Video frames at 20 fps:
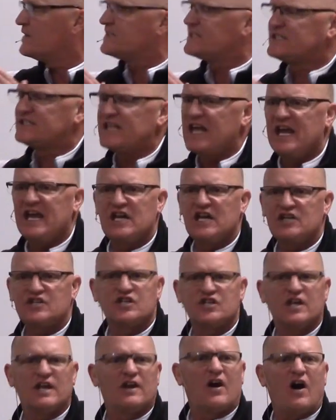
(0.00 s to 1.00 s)

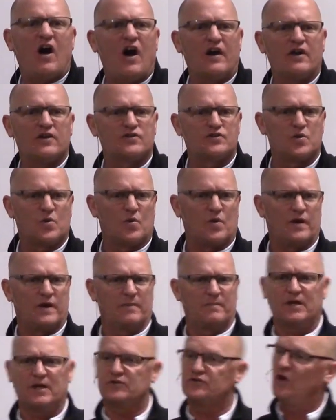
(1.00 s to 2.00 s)
stage in an
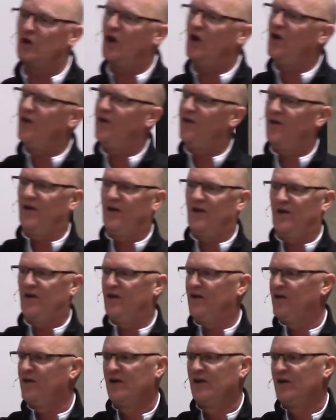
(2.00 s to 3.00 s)
auditorium. He goes, no, no, no,
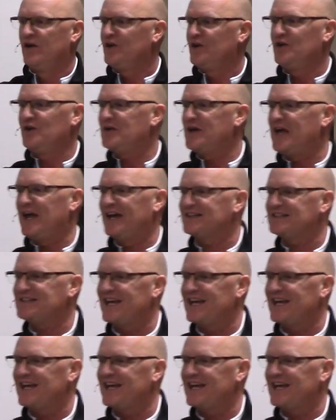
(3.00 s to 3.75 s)
no. You can't